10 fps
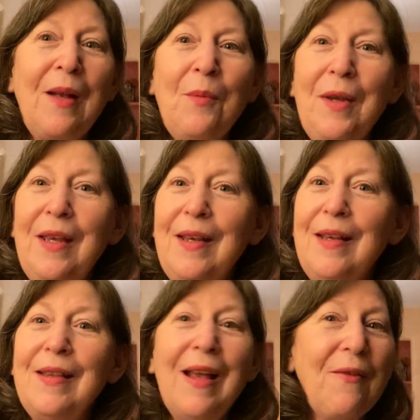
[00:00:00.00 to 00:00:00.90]

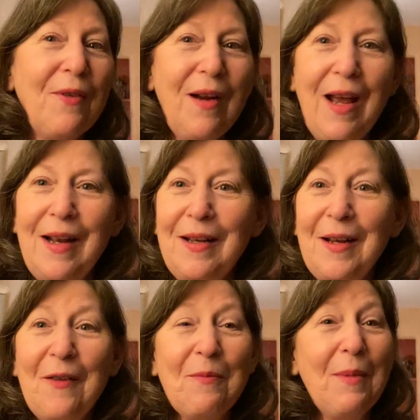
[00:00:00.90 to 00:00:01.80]
We never had
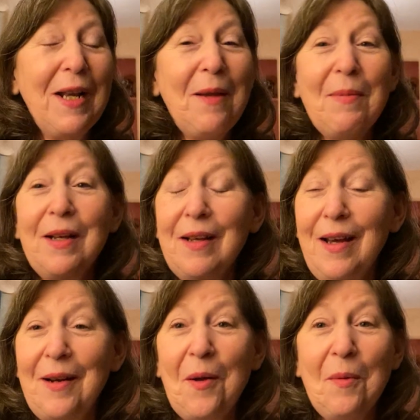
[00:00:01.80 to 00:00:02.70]
enough money, but
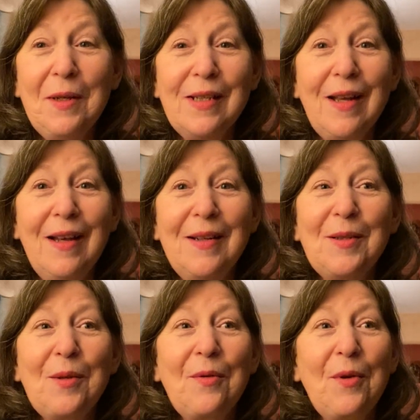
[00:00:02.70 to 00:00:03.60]
God always got
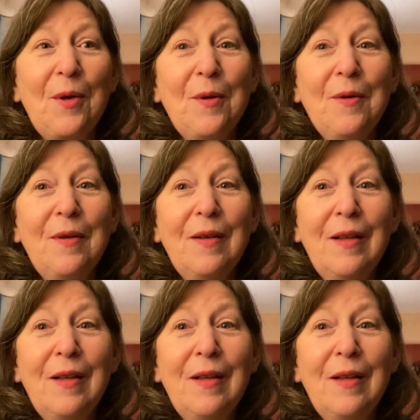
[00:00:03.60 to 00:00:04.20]
us through.